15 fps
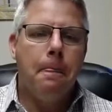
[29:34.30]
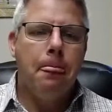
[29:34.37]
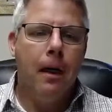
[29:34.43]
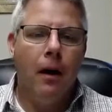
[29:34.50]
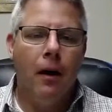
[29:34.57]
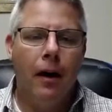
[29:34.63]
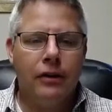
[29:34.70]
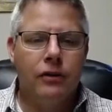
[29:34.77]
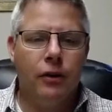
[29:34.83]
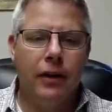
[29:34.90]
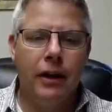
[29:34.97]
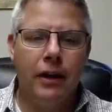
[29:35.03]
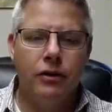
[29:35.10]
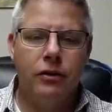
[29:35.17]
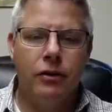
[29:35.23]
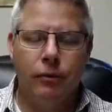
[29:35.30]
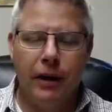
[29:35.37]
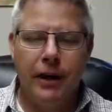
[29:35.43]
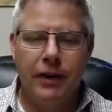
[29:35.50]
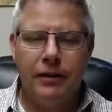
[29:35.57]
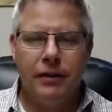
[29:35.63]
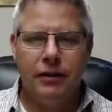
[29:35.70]
All right, so here's the
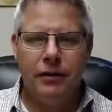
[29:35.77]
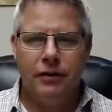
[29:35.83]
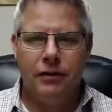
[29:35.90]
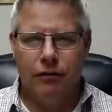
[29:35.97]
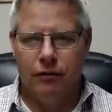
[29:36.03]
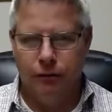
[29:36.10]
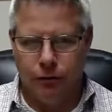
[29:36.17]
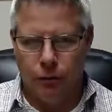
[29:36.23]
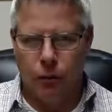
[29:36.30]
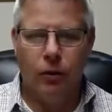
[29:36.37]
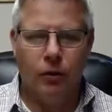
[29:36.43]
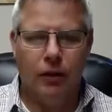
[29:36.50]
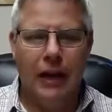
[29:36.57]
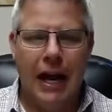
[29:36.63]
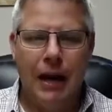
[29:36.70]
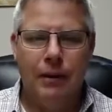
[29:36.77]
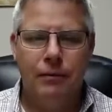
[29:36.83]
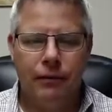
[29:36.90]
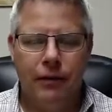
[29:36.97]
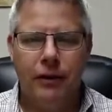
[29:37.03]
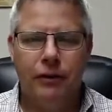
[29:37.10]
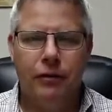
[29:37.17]
reason for the Lamb's
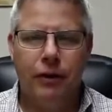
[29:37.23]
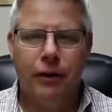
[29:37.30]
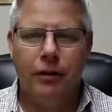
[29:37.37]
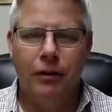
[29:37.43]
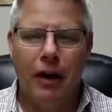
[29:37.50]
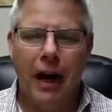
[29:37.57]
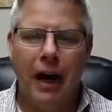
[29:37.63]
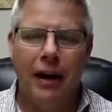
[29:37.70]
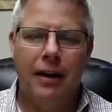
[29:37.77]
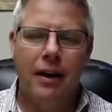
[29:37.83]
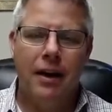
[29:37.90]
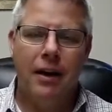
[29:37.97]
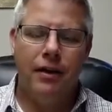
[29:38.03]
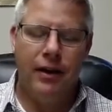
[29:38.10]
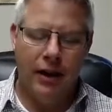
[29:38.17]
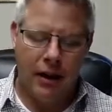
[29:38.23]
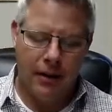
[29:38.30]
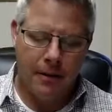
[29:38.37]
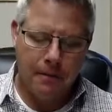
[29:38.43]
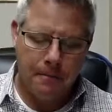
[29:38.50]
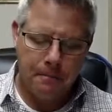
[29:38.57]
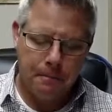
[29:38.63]
victory, right? That
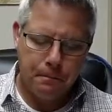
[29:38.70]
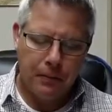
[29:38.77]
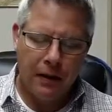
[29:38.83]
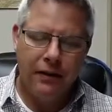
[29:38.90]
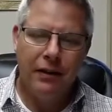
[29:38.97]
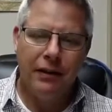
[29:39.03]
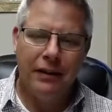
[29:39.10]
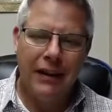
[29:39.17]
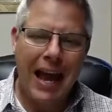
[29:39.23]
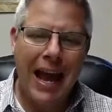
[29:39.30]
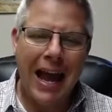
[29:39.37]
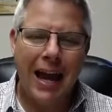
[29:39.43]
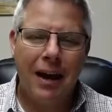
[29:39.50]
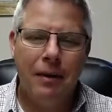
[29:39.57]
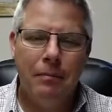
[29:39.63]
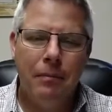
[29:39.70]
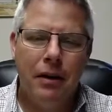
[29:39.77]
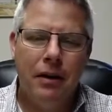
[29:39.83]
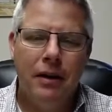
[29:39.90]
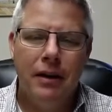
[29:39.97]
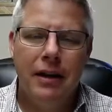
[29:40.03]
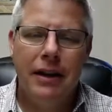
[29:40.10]
the Lamb
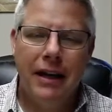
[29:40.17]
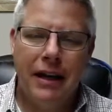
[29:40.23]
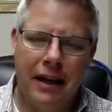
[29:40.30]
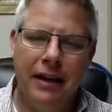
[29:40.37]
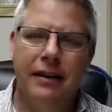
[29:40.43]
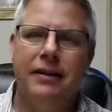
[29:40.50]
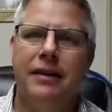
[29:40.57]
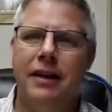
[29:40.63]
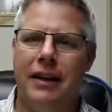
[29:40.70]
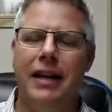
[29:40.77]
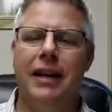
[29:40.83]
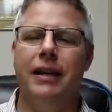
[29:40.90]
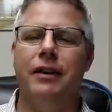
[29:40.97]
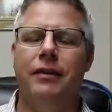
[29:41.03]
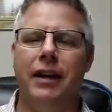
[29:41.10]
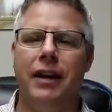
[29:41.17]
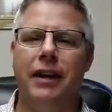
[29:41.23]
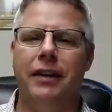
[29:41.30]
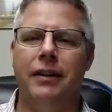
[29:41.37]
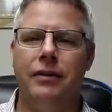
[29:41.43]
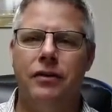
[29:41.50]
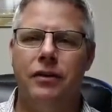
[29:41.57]
is the King of
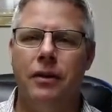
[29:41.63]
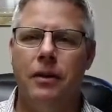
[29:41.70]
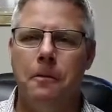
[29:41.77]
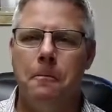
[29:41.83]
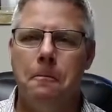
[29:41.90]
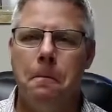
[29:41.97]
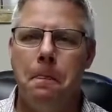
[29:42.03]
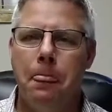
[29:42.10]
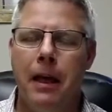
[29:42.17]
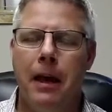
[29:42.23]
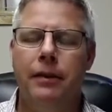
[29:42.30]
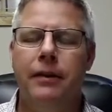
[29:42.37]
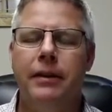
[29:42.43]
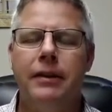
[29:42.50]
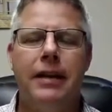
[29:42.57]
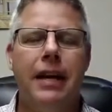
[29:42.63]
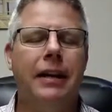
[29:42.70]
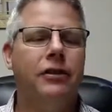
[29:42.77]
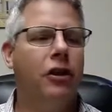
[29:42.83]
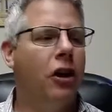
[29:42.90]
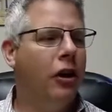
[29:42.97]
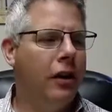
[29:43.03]
Kings. And this
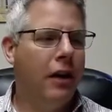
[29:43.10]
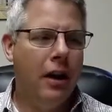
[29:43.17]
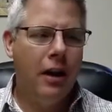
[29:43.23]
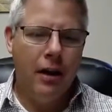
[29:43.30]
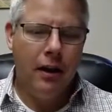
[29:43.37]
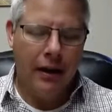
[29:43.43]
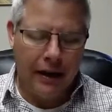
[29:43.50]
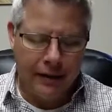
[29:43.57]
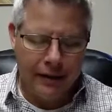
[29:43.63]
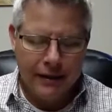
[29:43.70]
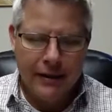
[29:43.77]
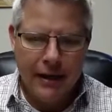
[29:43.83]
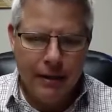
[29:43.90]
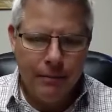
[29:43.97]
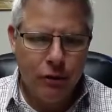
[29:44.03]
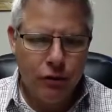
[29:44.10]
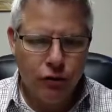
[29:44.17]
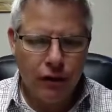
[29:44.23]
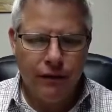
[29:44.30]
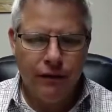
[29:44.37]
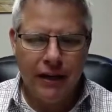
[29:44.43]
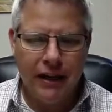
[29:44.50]
takes on, like, this
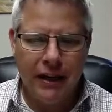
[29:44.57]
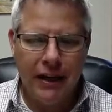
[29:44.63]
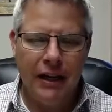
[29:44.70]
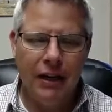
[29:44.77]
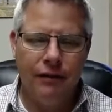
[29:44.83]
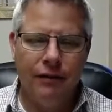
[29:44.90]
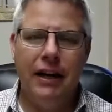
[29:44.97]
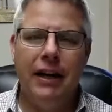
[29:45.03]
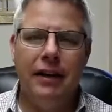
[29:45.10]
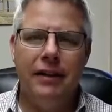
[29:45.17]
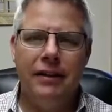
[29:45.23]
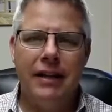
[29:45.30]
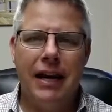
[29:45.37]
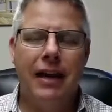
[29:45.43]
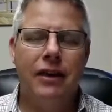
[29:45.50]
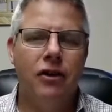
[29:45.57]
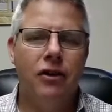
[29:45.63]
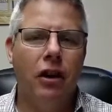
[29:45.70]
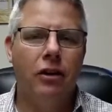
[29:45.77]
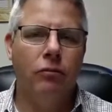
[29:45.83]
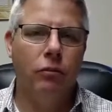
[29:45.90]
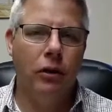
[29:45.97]
imagery of the King of Kings takes
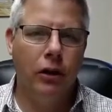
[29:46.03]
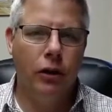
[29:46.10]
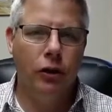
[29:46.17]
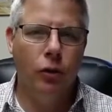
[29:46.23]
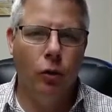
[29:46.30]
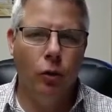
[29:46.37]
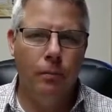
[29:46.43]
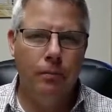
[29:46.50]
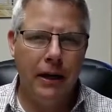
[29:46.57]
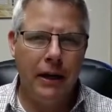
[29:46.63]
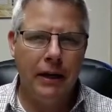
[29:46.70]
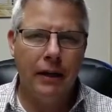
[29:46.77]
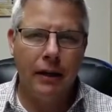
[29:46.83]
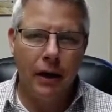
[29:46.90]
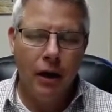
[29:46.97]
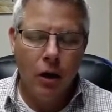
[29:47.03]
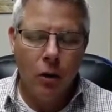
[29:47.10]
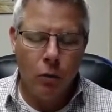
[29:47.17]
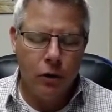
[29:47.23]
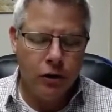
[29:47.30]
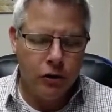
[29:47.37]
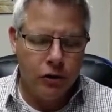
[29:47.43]
on a really cool meaning
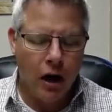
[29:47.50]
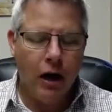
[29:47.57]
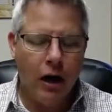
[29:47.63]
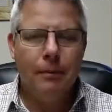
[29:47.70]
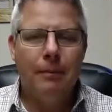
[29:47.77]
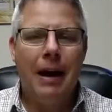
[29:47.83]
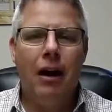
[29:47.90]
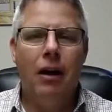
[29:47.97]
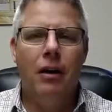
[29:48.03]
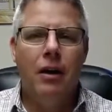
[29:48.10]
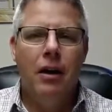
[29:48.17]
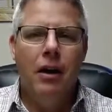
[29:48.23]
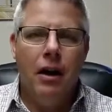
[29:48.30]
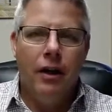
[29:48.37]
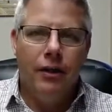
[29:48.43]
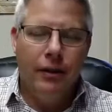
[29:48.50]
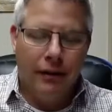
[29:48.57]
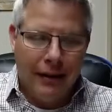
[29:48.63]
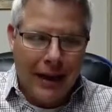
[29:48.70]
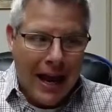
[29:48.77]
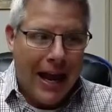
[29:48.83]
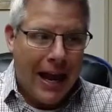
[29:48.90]
when you talk about the
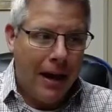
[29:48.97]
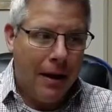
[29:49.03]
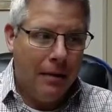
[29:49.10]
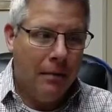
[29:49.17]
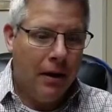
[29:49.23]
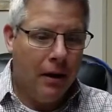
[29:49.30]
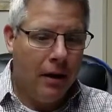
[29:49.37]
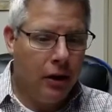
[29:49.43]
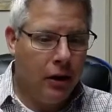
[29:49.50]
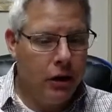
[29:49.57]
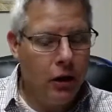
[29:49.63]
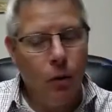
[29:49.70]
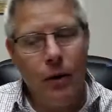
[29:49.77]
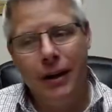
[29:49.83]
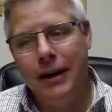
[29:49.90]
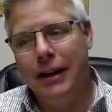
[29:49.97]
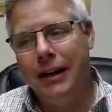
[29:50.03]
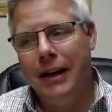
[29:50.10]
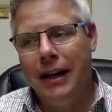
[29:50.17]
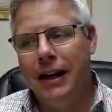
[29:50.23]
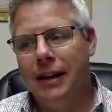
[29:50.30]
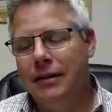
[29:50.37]
Lamb going
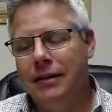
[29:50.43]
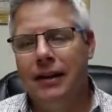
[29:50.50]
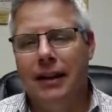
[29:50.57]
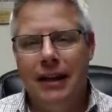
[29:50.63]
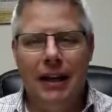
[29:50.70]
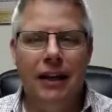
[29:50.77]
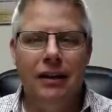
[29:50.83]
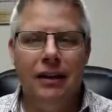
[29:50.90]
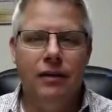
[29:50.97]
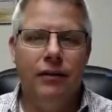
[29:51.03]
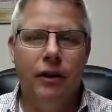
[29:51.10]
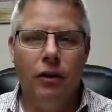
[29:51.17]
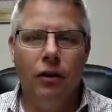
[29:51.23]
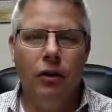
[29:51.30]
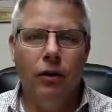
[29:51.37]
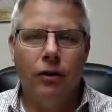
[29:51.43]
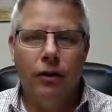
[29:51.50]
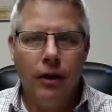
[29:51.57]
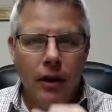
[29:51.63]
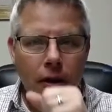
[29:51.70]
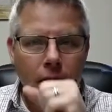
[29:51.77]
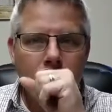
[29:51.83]
against the kings of the earth.
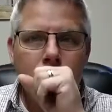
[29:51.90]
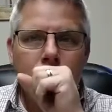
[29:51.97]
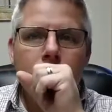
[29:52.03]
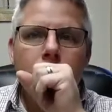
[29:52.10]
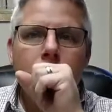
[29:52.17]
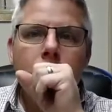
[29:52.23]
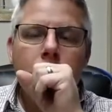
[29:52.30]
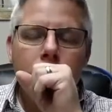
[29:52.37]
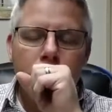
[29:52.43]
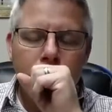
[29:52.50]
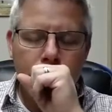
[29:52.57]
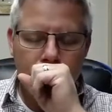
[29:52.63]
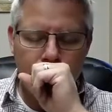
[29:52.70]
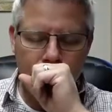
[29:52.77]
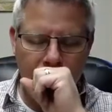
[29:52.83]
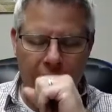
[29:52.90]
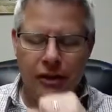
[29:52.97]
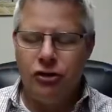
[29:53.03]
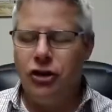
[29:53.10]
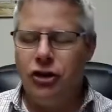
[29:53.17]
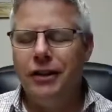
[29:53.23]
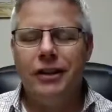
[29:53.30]
That
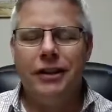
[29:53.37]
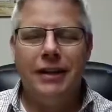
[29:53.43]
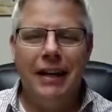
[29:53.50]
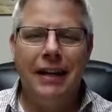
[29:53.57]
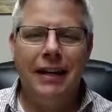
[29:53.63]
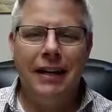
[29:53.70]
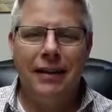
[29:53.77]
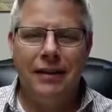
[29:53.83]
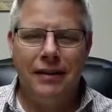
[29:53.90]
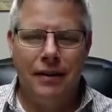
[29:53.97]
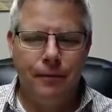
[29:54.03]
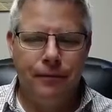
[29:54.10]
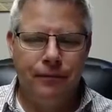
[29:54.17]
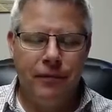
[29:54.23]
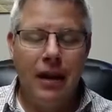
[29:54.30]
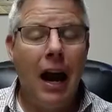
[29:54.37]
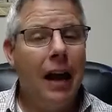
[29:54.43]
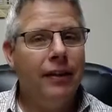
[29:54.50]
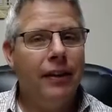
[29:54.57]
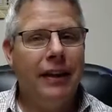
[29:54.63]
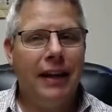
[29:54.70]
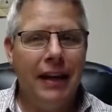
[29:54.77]
Jesus is not
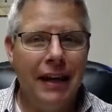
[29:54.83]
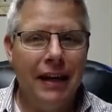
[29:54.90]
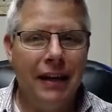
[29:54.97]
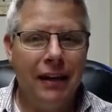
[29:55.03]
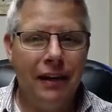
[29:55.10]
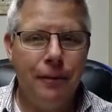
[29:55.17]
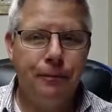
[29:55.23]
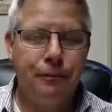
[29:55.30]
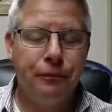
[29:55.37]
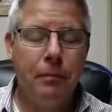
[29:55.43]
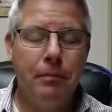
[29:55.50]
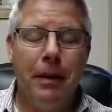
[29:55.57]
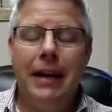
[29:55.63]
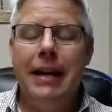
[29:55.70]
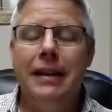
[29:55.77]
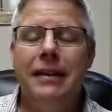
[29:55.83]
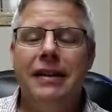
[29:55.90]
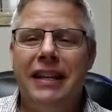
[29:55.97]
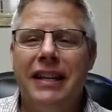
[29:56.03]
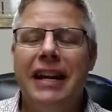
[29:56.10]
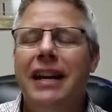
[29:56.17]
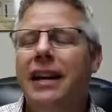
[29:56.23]
the king, but he is the
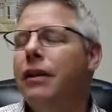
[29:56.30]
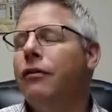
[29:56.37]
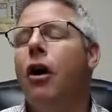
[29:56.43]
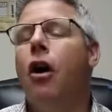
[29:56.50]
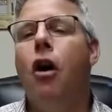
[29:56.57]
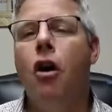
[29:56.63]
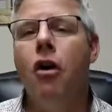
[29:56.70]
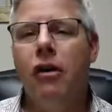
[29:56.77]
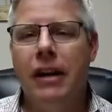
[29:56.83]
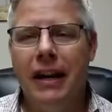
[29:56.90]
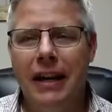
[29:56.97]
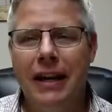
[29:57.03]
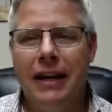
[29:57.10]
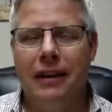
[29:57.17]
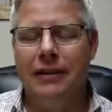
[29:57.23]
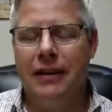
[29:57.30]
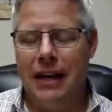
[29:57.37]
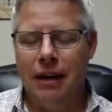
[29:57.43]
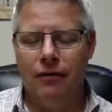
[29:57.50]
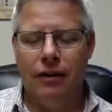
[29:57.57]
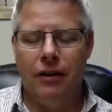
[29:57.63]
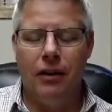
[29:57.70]
king of all kings,
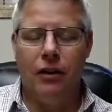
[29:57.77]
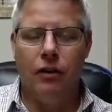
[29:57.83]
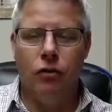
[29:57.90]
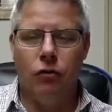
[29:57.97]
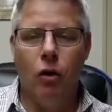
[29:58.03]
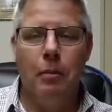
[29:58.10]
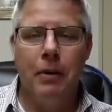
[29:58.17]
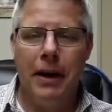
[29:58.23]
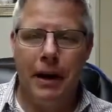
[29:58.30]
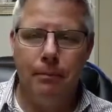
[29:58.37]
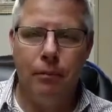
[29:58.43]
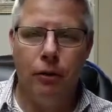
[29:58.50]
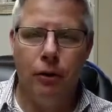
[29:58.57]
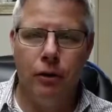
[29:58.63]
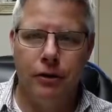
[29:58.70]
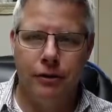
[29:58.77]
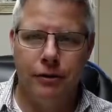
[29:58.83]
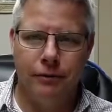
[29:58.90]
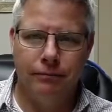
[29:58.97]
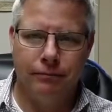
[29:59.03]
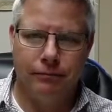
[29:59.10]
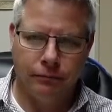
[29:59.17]
even the Roman emperors.
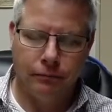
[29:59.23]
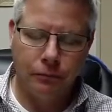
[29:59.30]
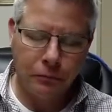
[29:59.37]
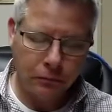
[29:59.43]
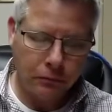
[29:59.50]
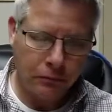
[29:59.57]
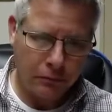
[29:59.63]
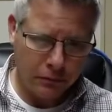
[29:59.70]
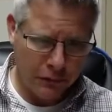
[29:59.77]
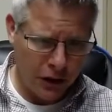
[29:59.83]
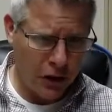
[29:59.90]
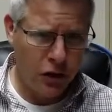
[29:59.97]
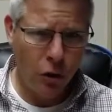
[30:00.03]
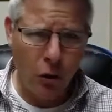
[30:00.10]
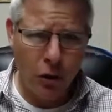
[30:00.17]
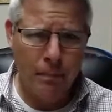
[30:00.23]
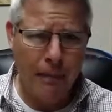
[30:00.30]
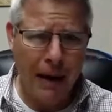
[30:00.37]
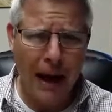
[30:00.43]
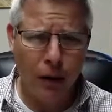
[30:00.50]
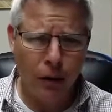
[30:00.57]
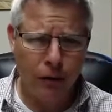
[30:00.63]
So what a
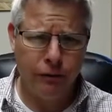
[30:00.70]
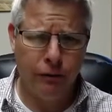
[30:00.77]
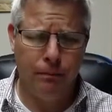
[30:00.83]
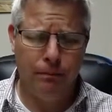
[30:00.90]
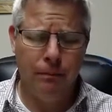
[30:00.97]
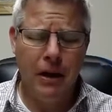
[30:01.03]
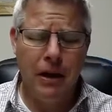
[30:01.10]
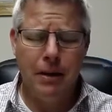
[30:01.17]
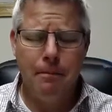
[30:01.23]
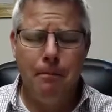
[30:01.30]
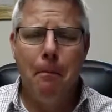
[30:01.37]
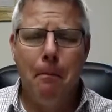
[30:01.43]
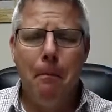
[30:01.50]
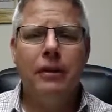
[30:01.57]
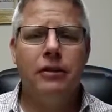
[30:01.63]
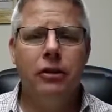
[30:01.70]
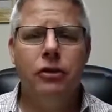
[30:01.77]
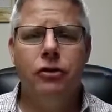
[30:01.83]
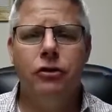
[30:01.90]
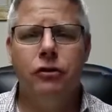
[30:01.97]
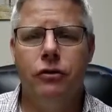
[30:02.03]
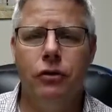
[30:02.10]
powerful
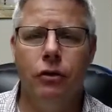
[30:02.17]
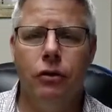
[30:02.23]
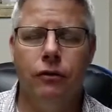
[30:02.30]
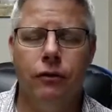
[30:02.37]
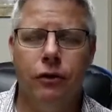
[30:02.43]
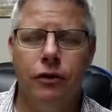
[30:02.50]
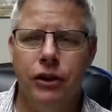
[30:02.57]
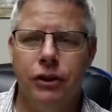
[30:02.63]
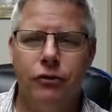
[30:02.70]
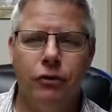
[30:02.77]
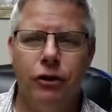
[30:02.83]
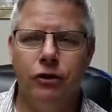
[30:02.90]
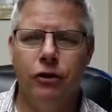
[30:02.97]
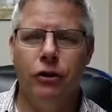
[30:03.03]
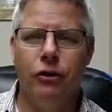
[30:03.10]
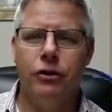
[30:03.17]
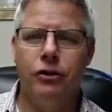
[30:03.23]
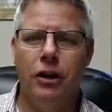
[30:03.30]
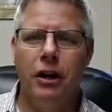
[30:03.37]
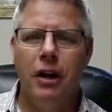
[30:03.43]
message to the first century church.